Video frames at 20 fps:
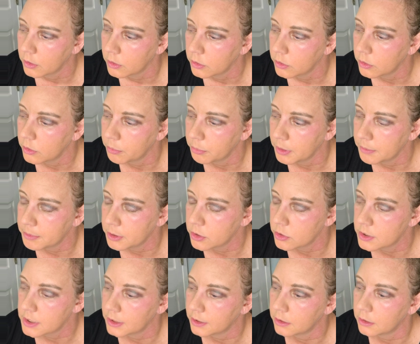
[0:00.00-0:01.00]
You can maybe
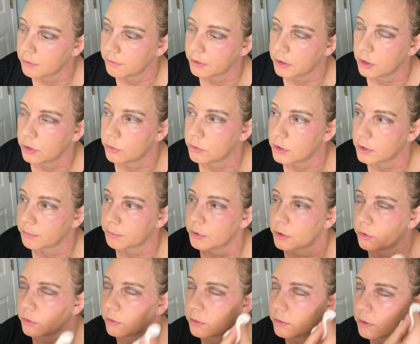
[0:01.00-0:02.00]
use the end of a Q-tip
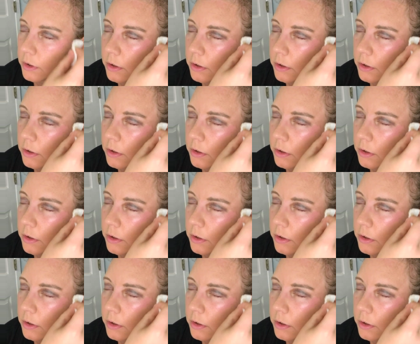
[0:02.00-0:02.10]
too,